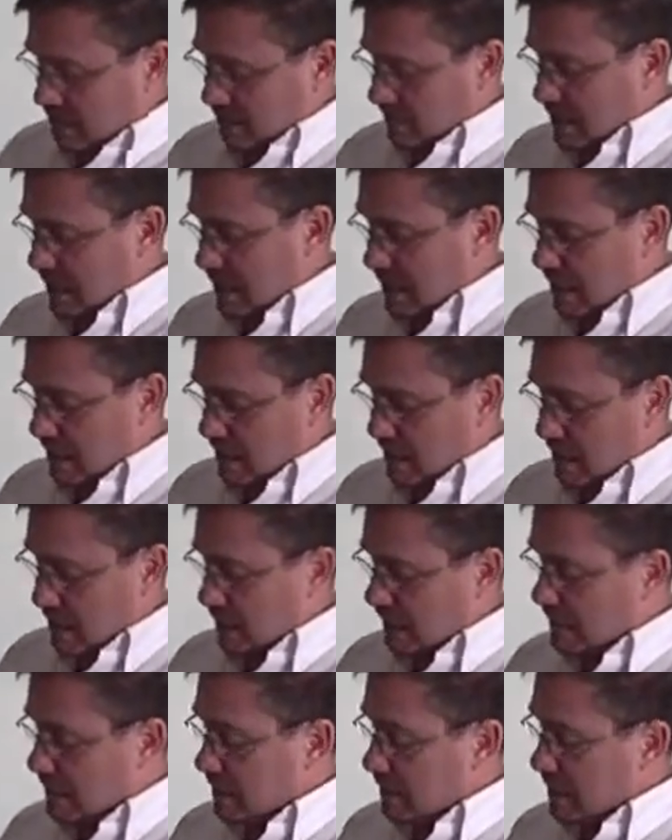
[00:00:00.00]

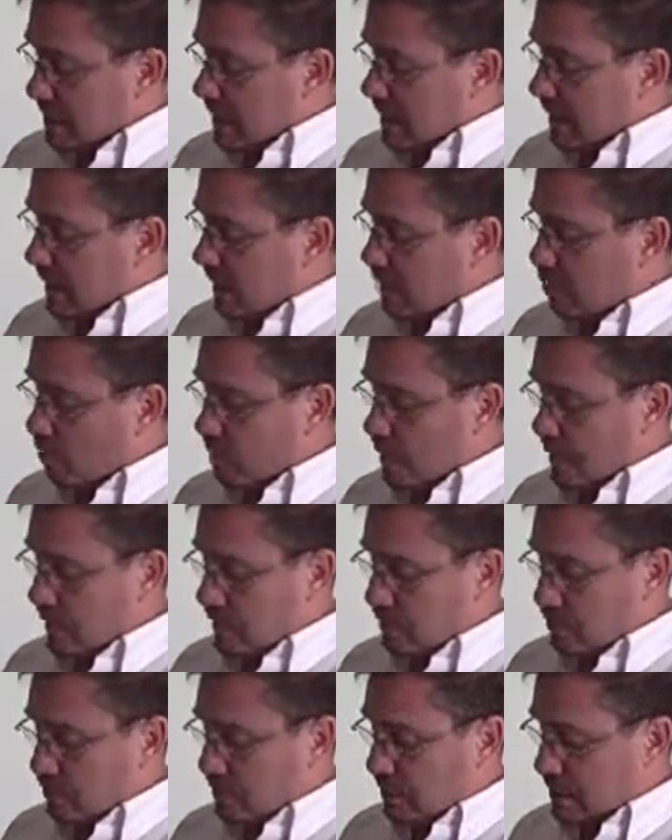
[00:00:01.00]
How
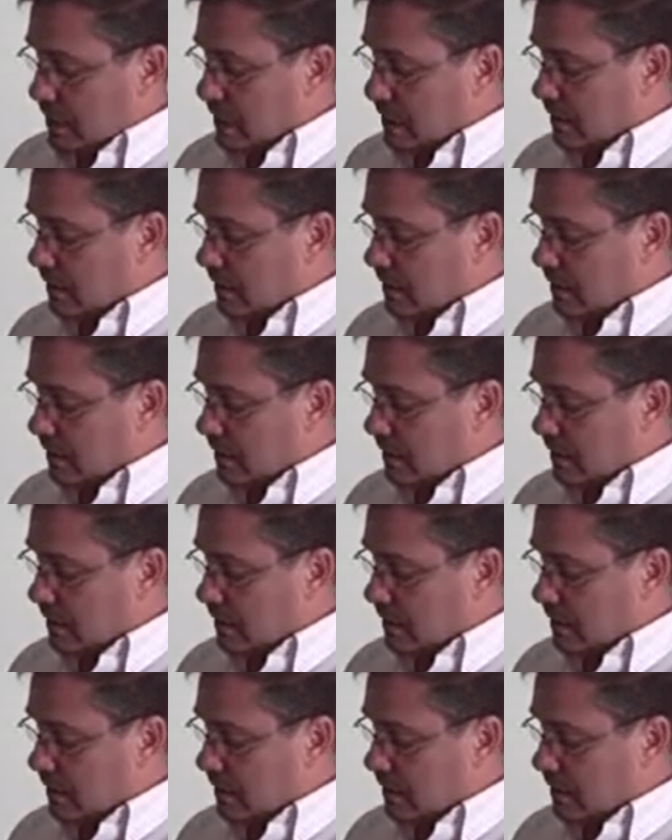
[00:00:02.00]
about 9?